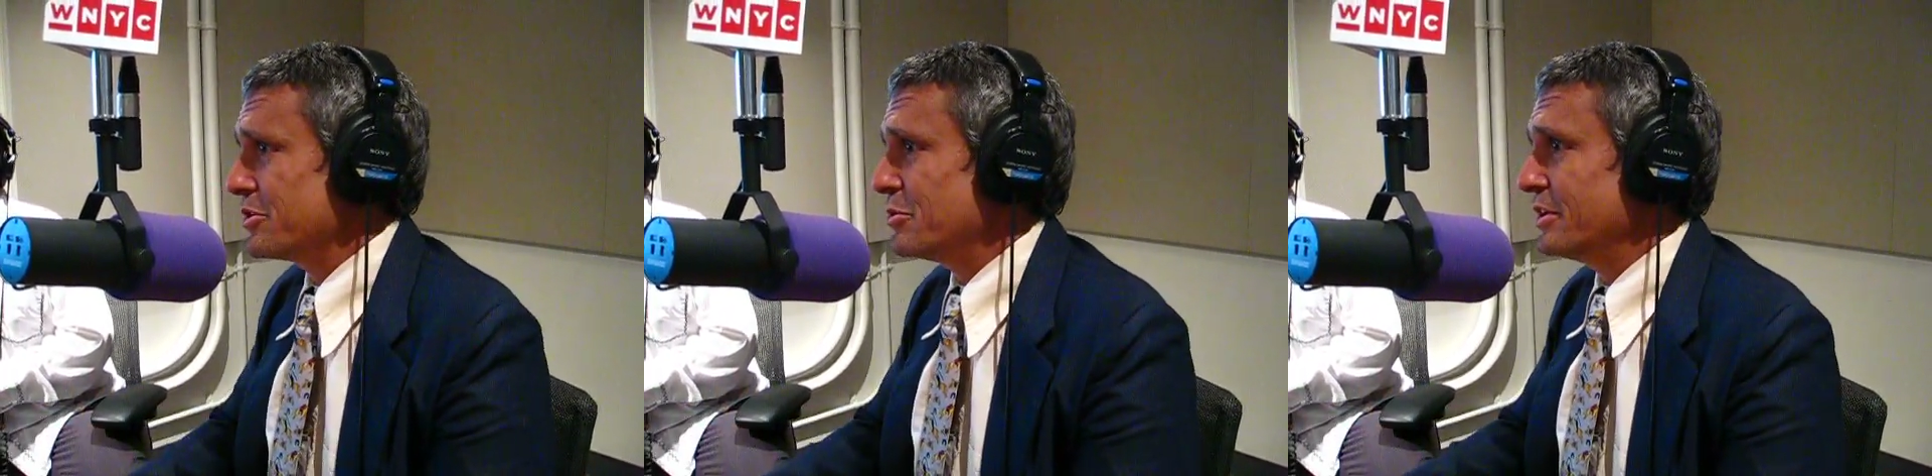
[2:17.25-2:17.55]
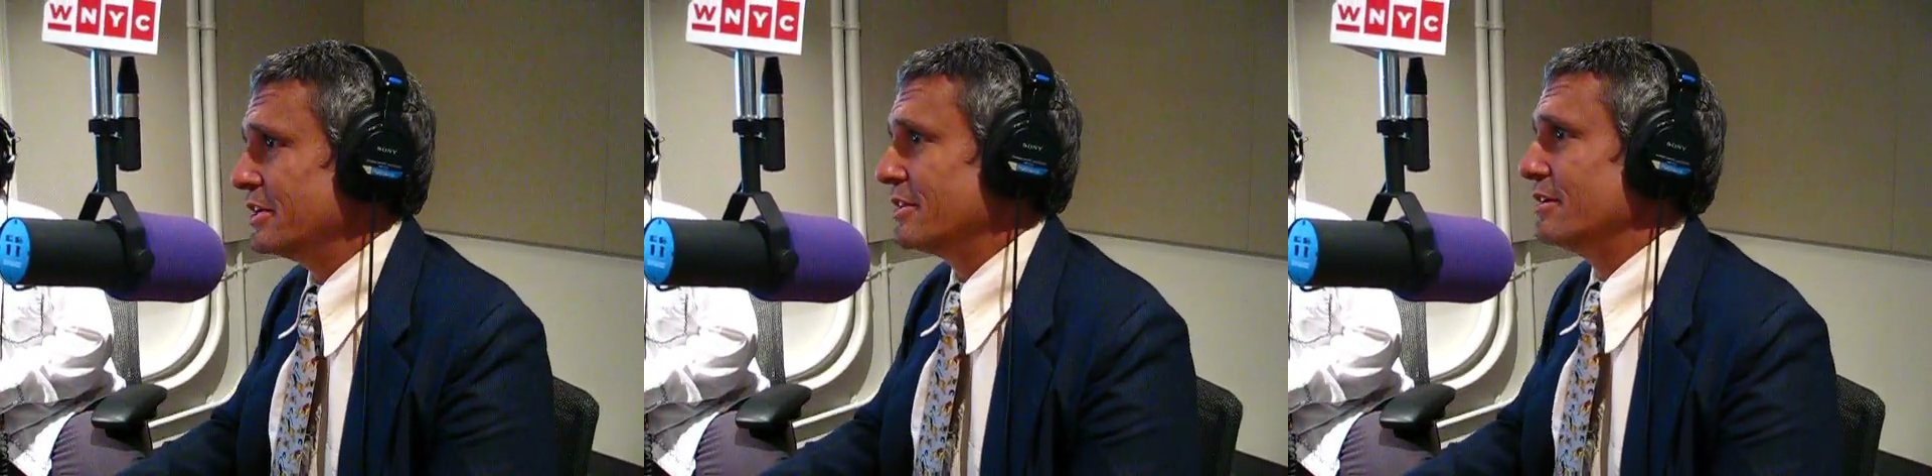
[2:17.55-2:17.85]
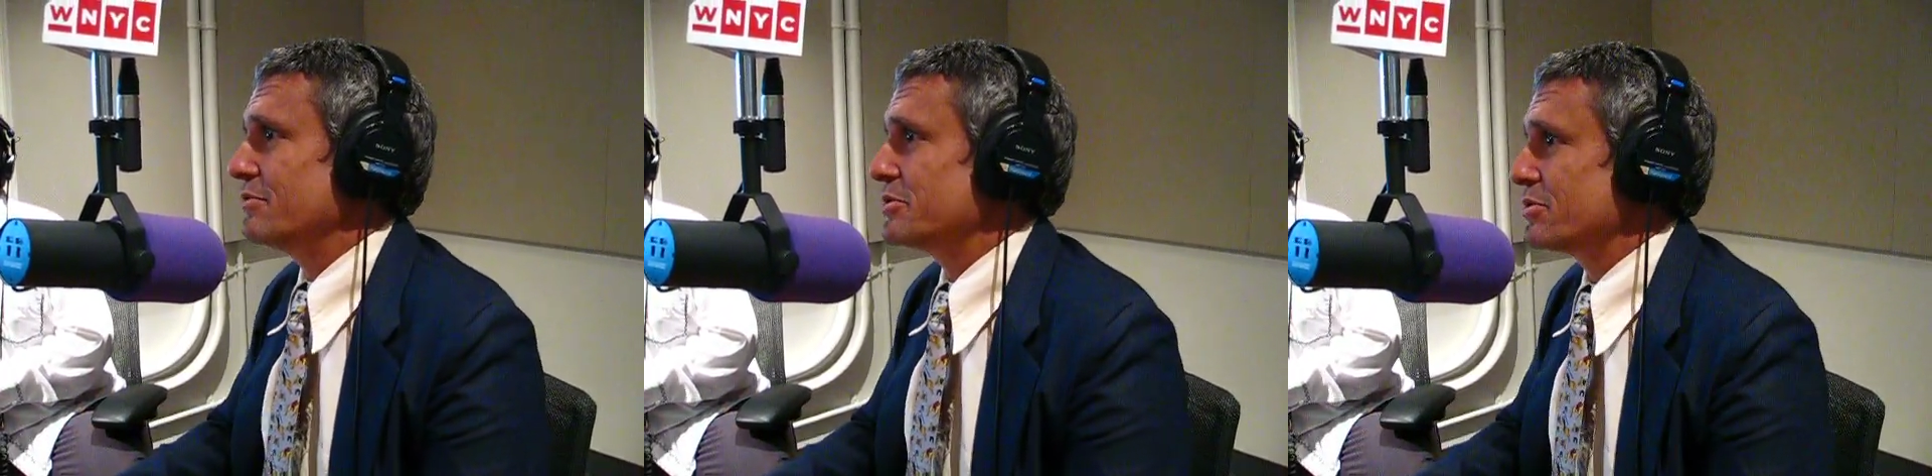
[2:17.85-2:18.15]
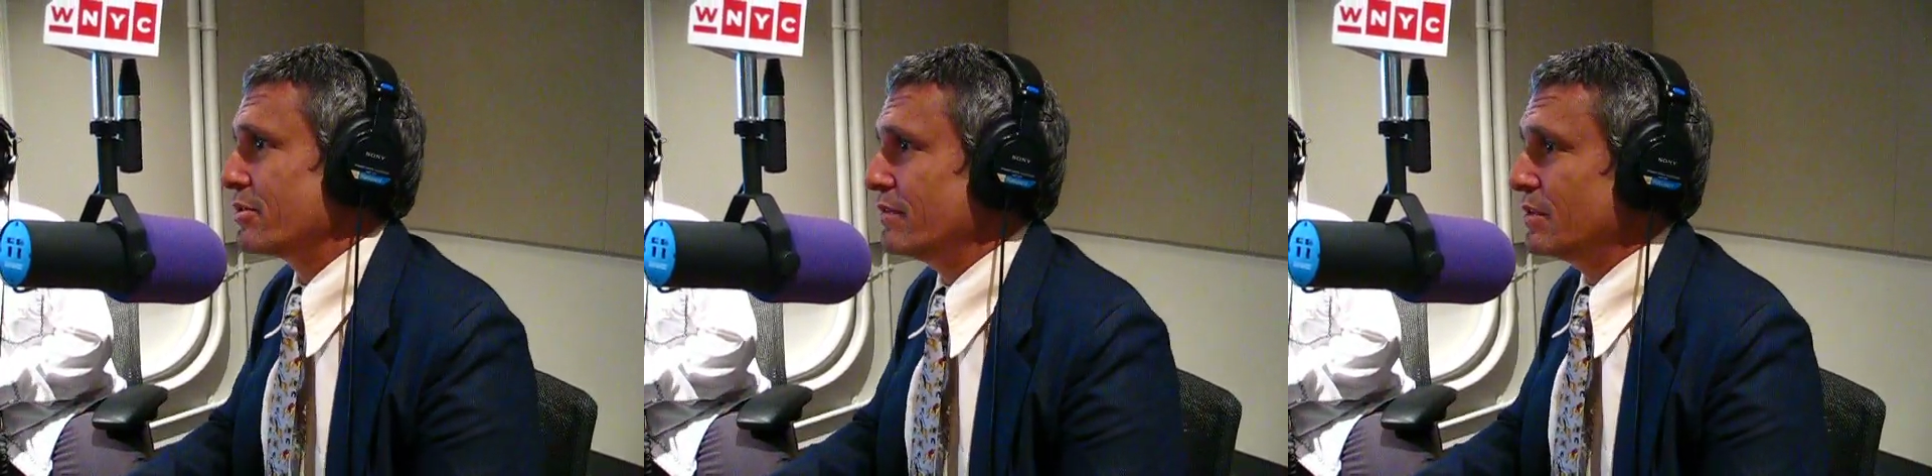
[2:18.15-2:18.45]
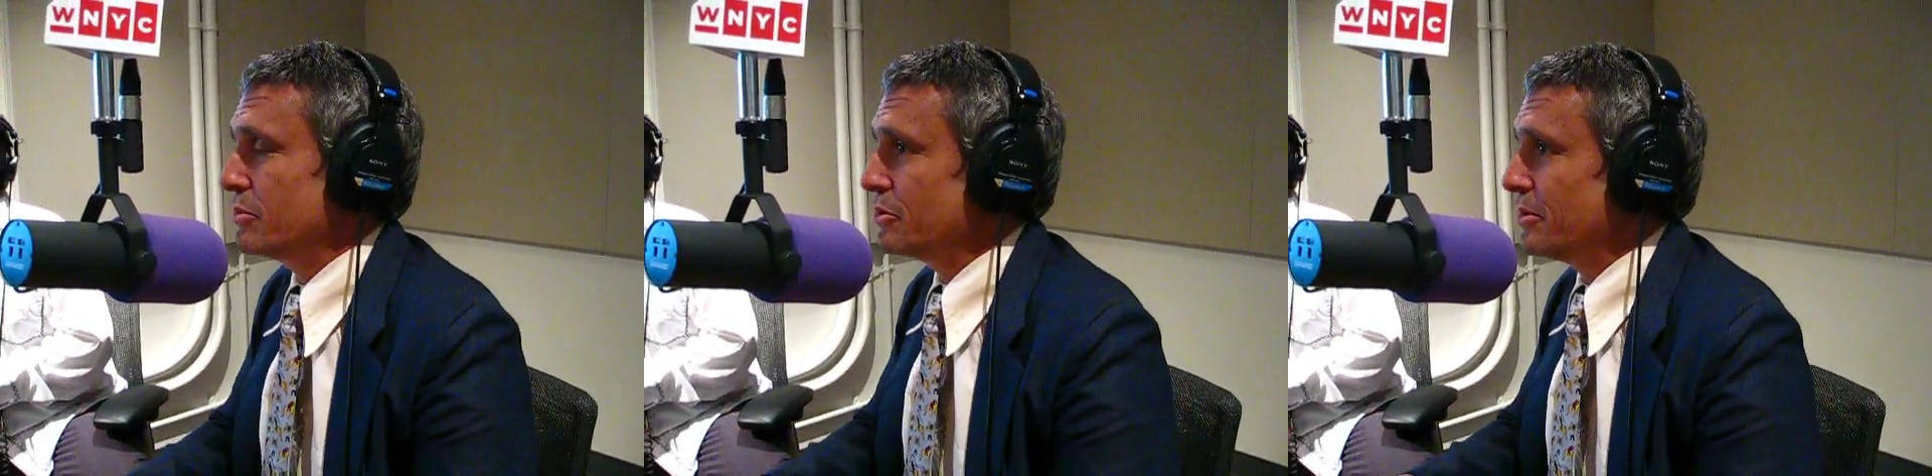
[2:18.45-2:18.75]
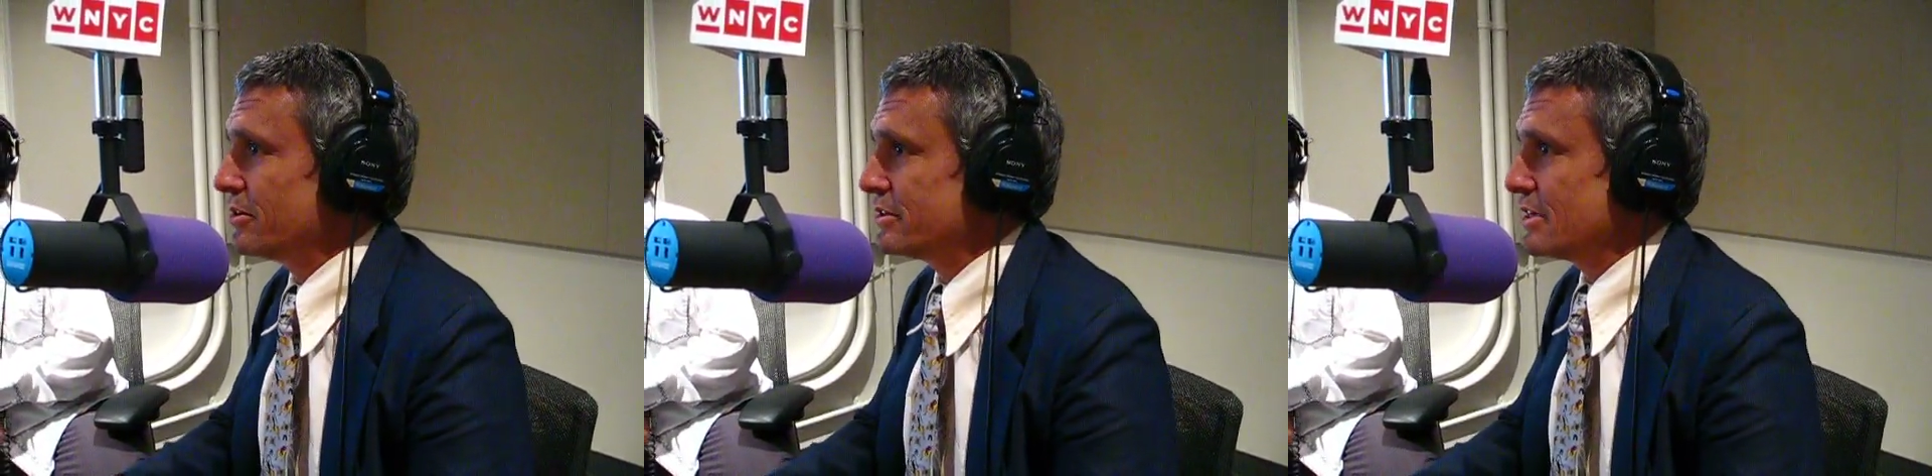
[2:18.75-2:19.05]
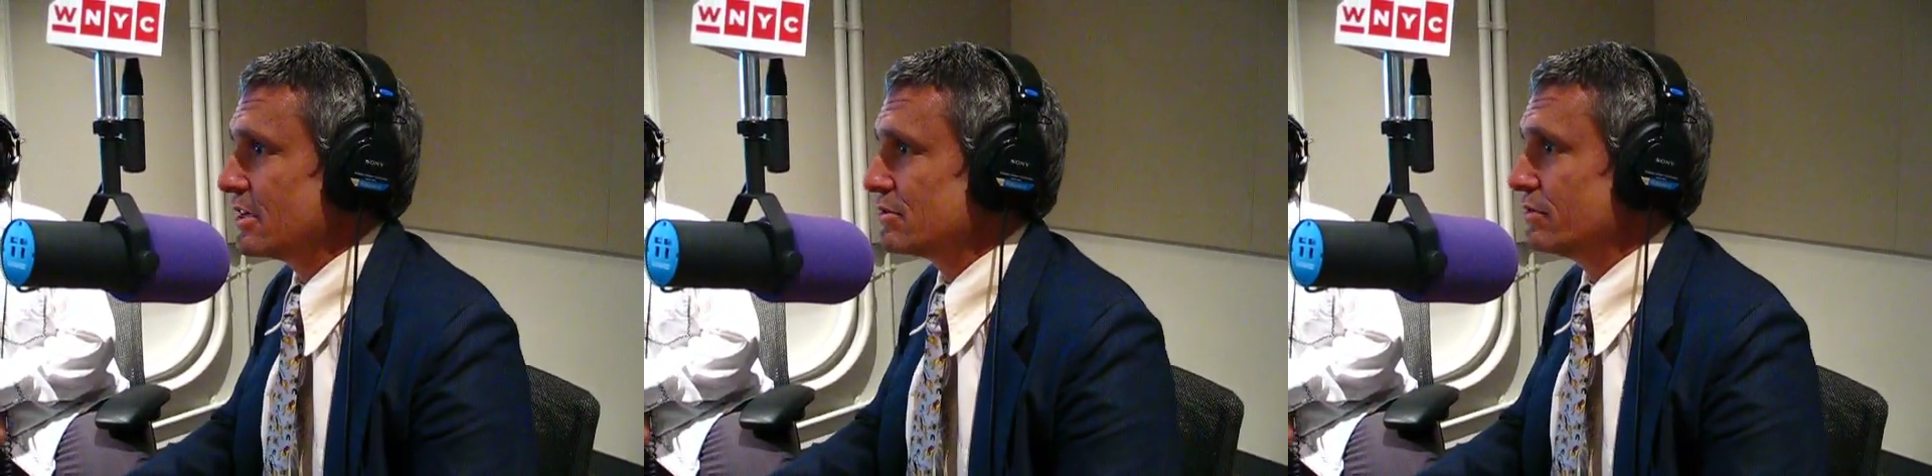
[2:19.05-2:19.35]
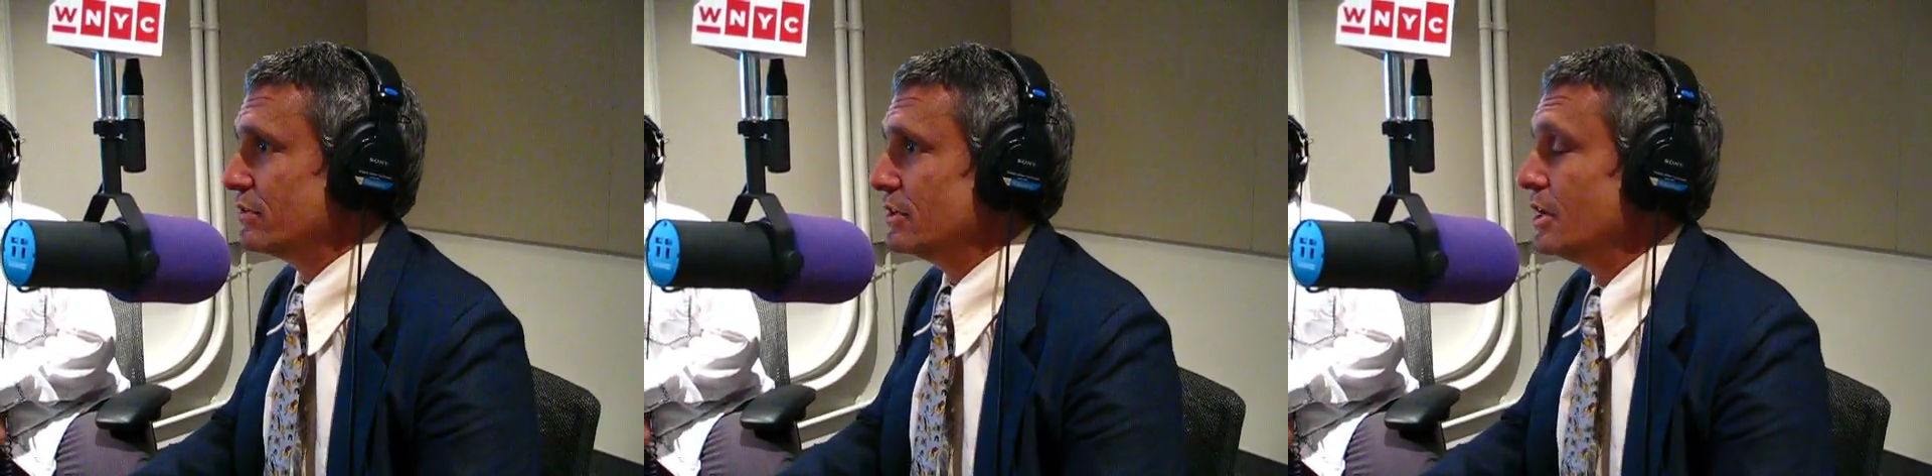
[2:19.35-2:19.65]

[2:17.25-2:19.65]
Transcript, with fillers: 20th anniversary of the Bhopal catastrophe.